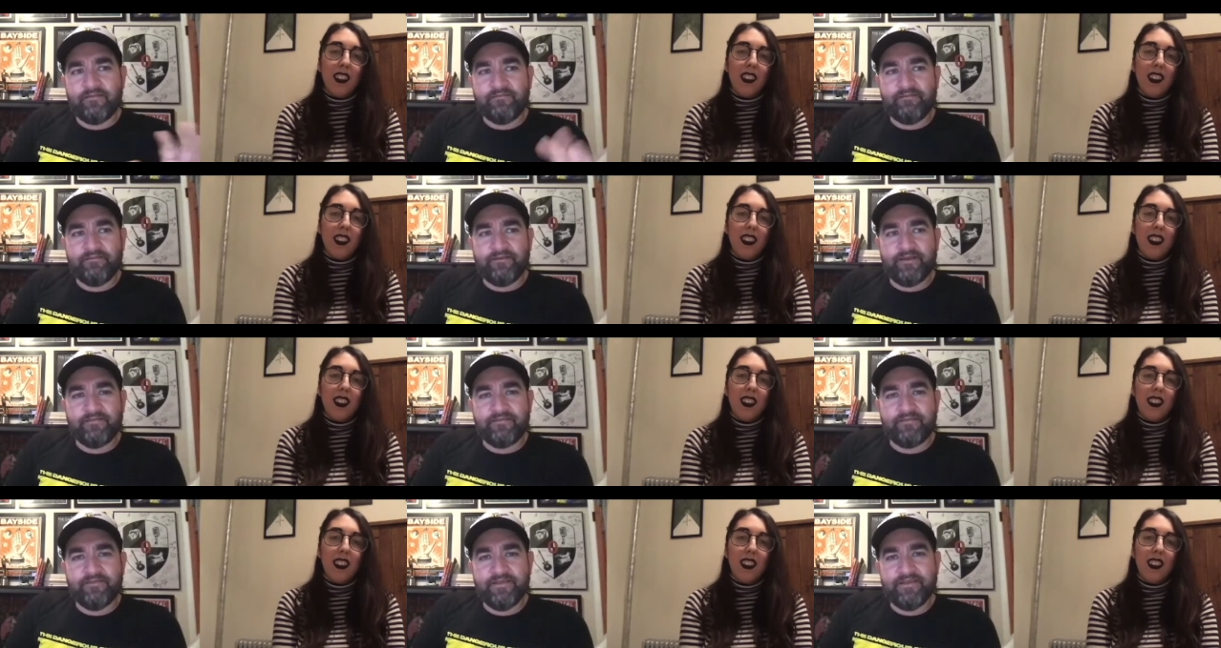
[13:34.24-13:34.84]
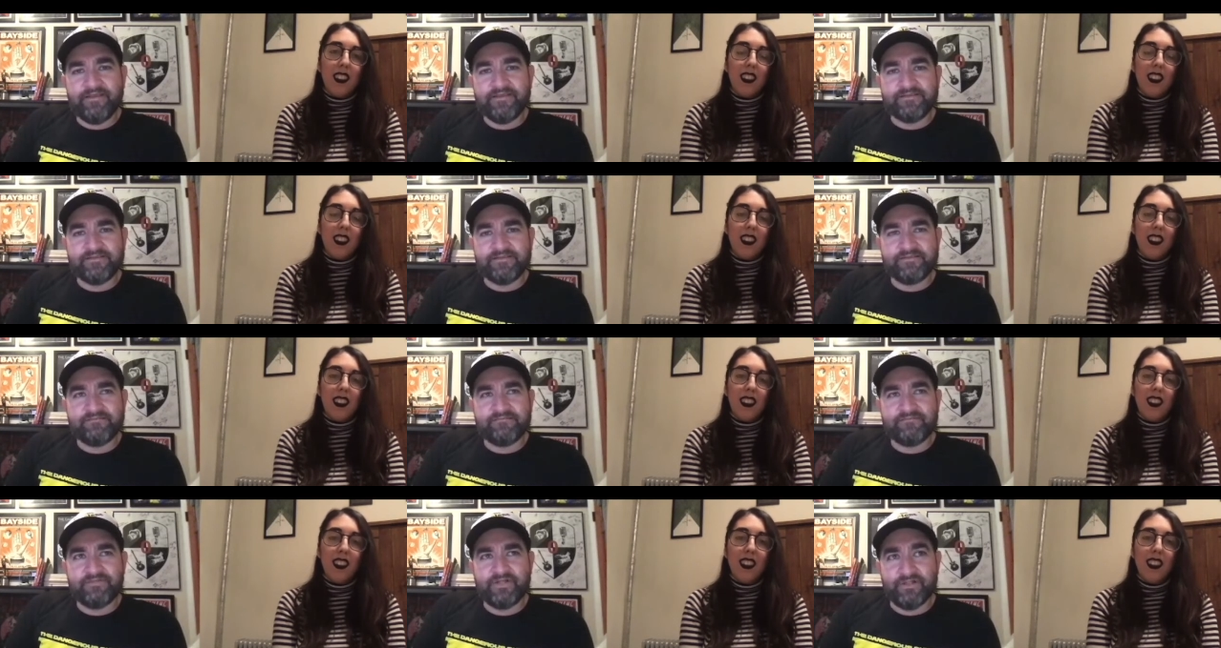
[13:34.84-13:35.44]
Speaker 1: I think it's
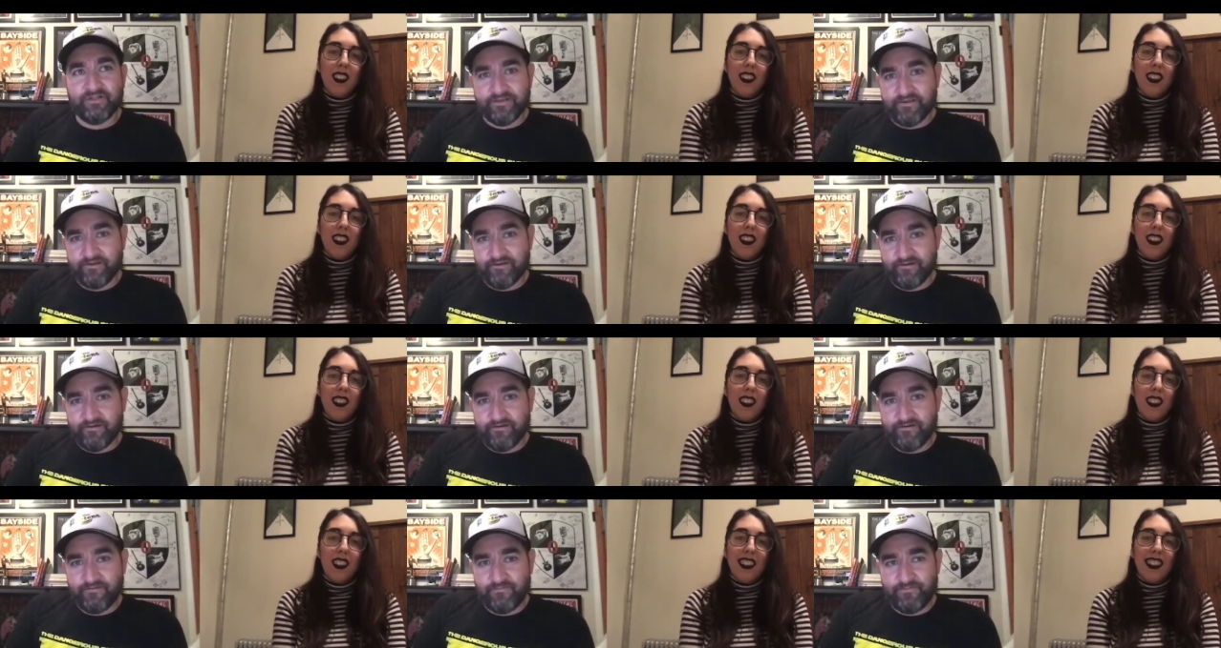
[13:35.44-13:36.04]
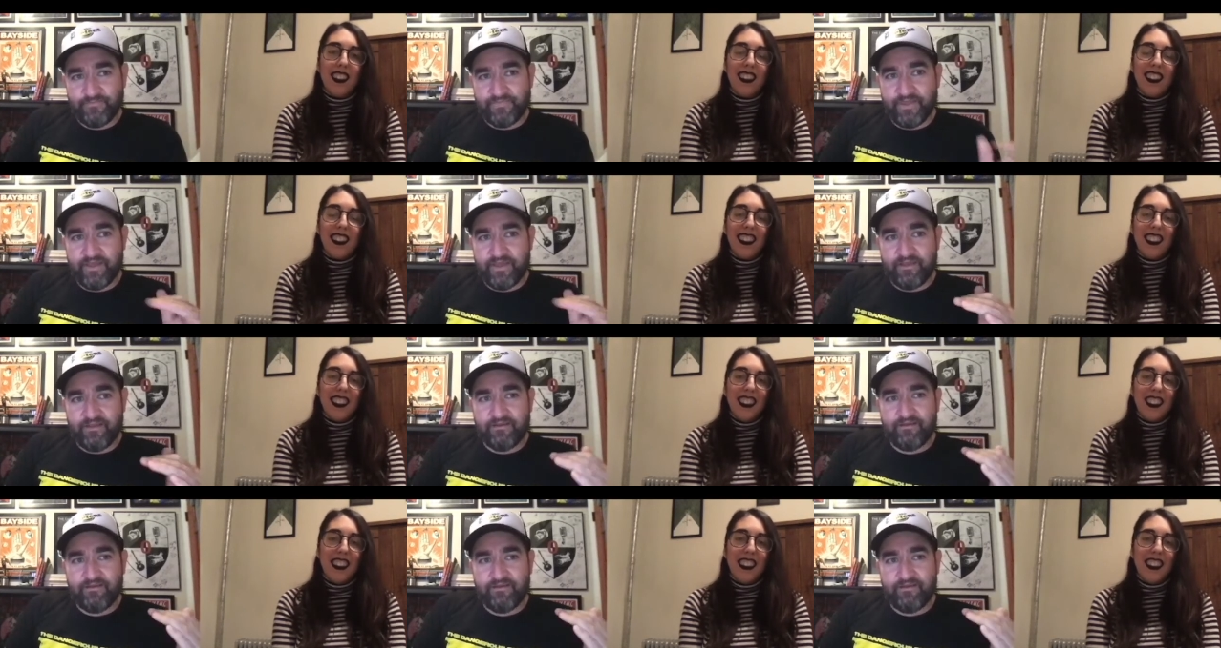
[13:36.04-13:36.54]
clear that